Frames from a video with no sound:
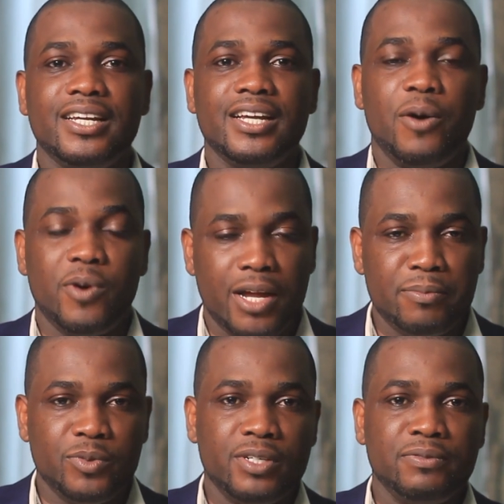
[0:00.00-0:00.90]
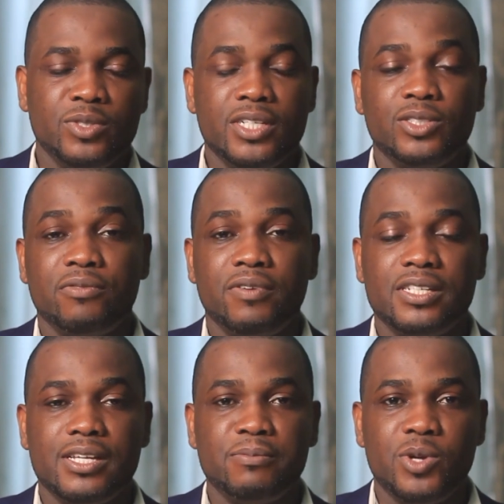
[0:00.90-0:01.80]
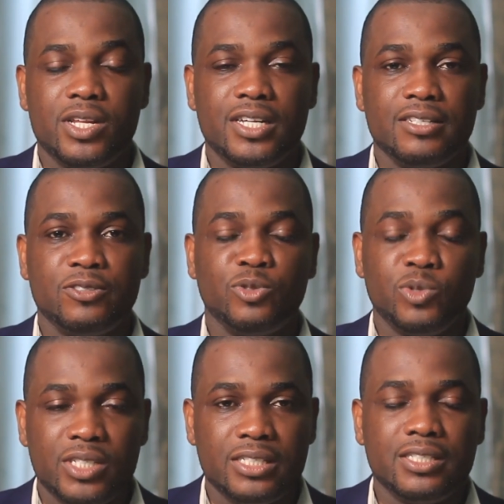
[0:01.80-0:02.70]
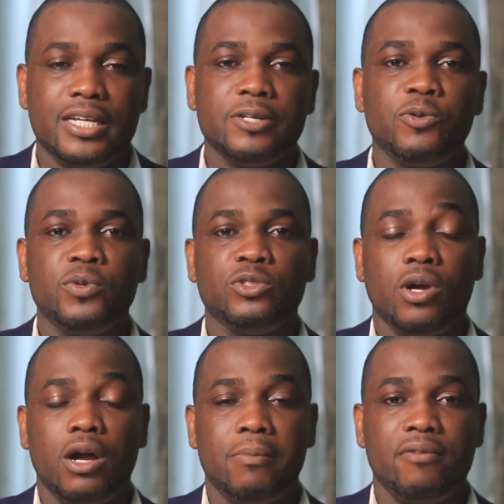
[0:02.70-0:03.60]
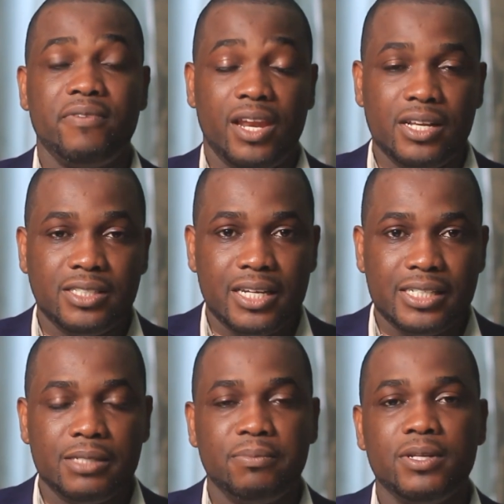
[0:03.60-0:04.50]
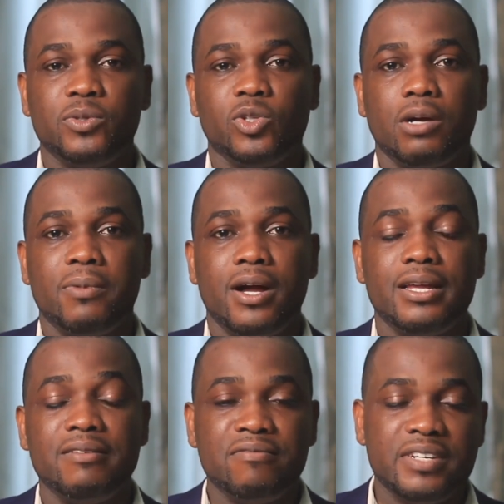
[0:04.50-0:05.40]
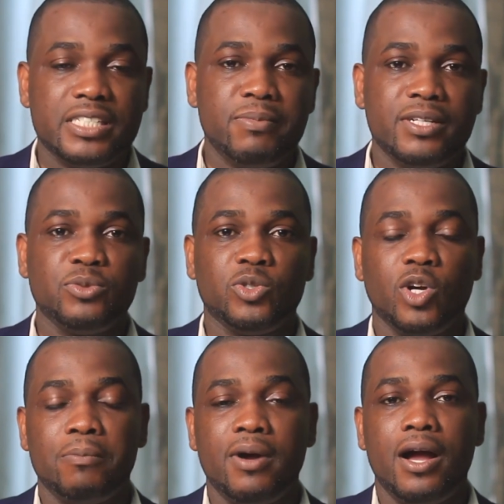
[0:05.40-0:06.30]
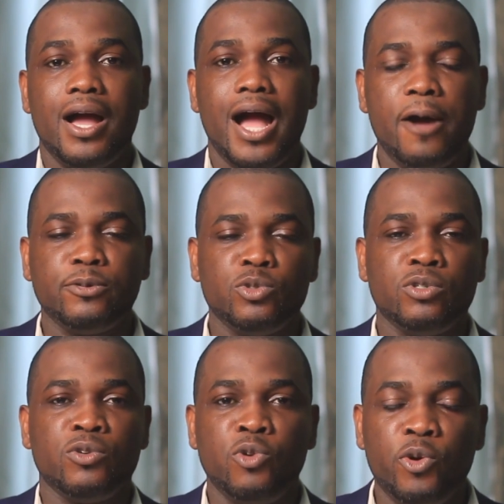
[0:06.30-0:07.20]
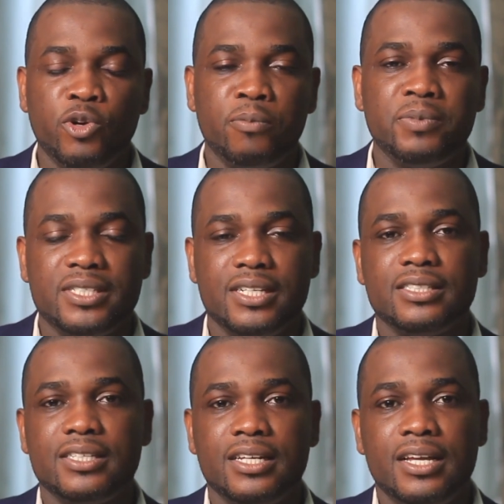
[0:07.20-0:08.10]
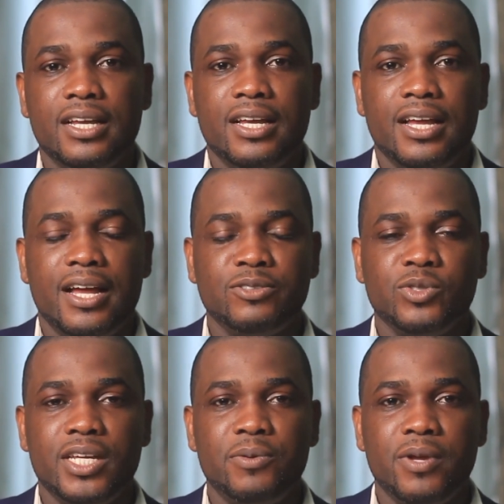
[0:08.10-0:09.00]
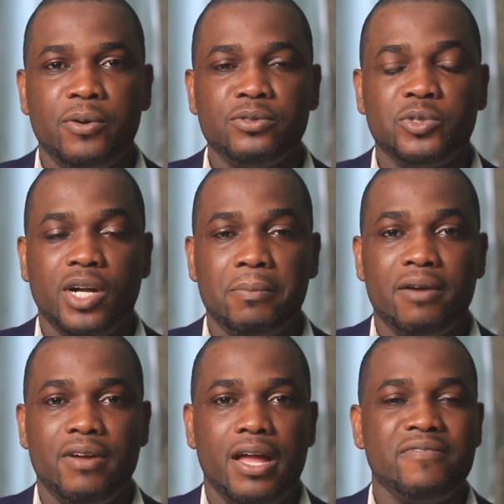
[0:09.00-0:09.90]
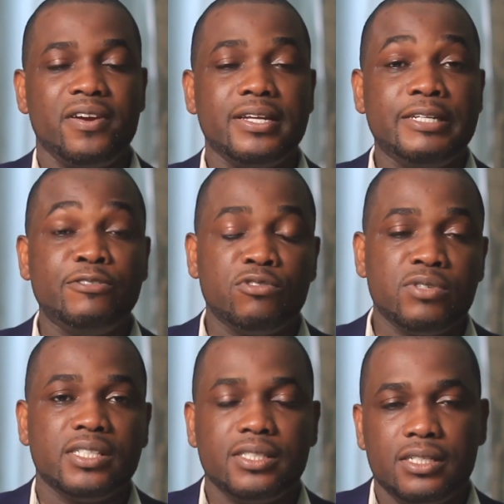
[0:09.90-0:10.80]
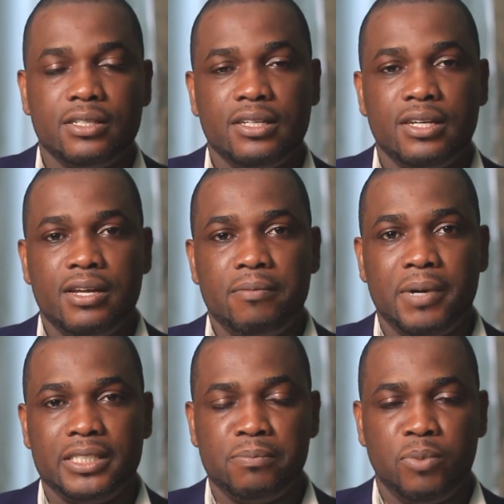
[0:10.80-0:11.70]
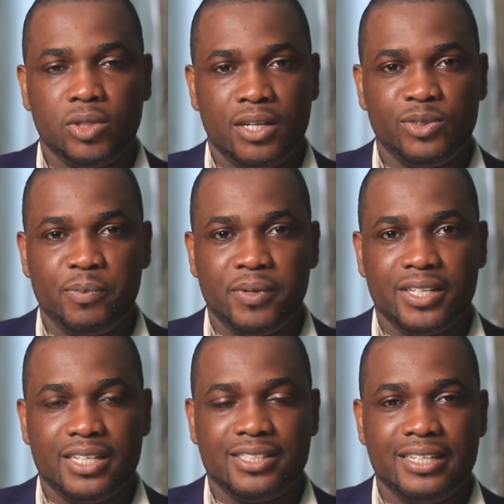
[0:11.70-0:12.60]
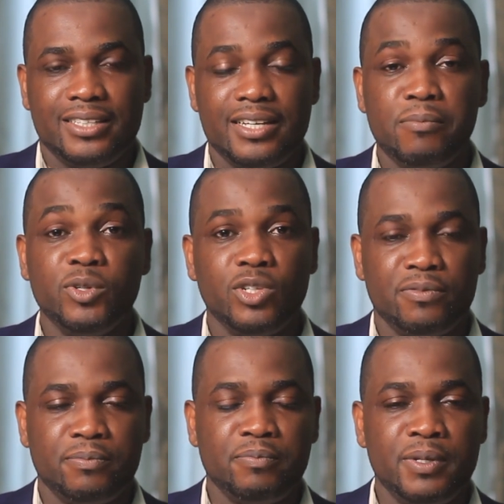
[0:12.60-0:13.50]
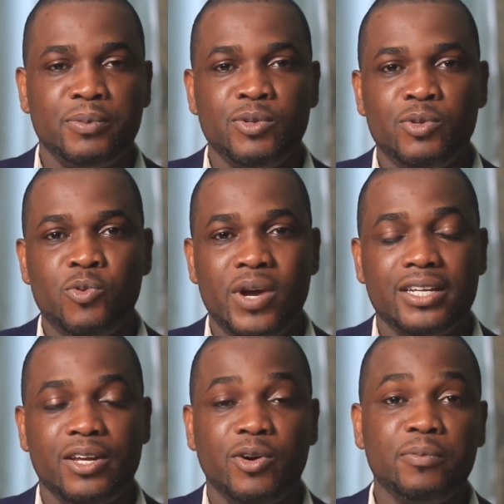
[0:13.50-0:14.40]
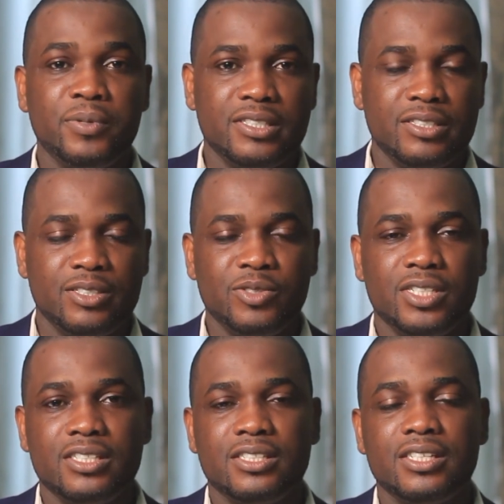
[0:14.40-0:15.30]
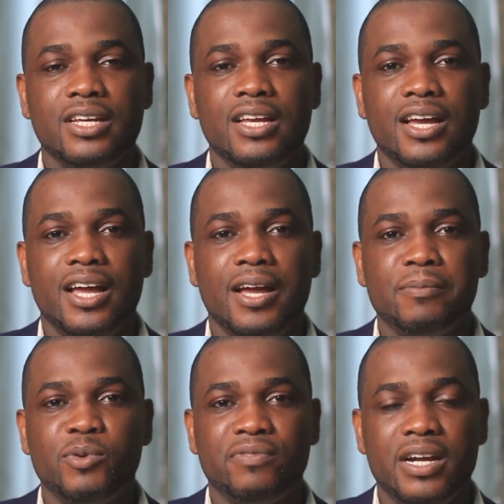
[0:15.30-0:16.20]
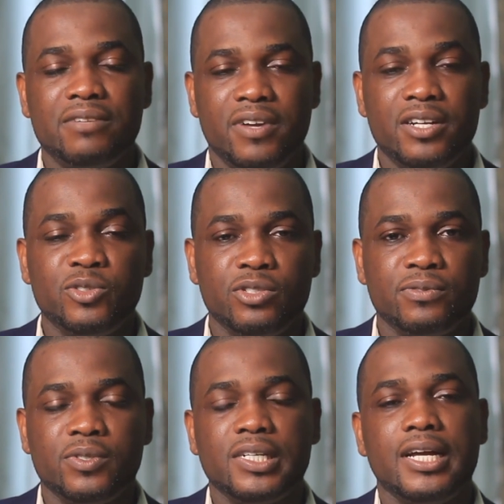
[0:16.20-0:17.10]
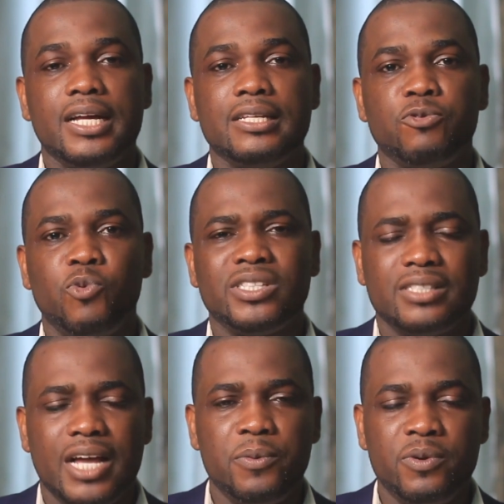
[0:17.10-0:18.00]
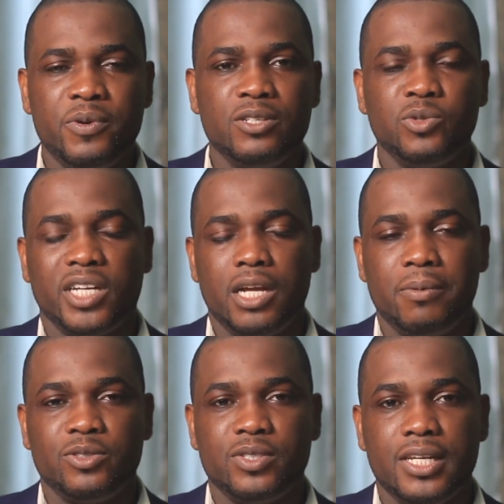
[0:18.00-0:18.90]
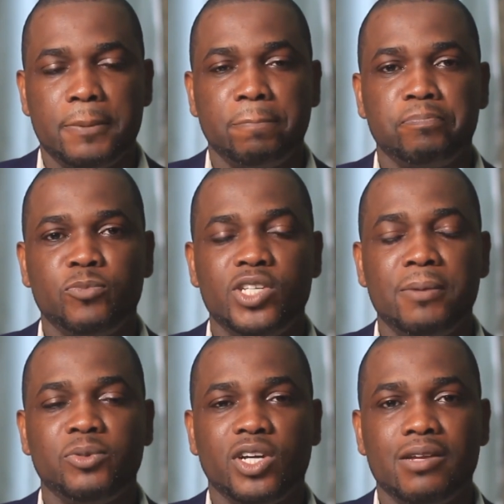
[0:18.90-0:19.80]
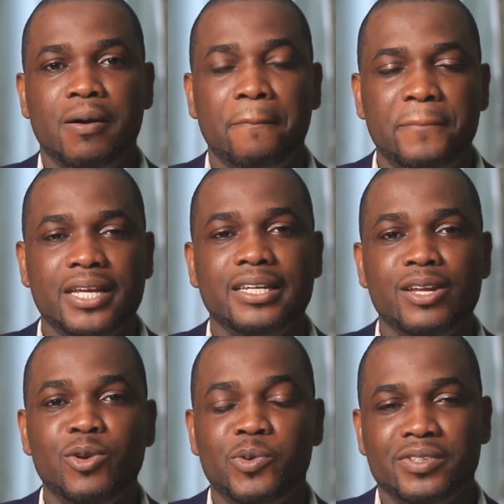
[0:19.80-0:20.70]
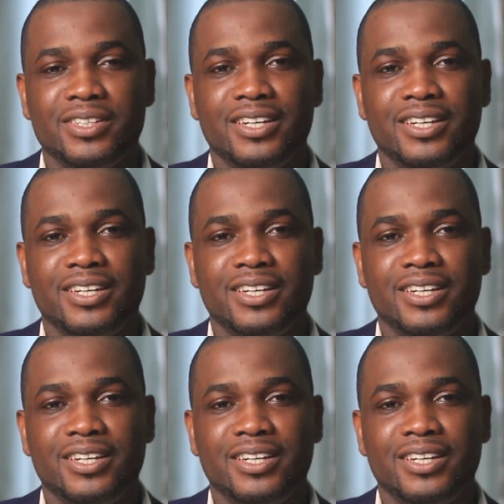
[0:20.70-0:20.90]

I welcome you if today is your first time joining us to this channel. We talk about financial discipline, we talk about investment, we talk about how to grow your business. And today we are going to talk about a very interesting but important topic that I think most of people who work in the corporate institutions will find very useful. And what are we really talking about today? Today I'm talking about payday loan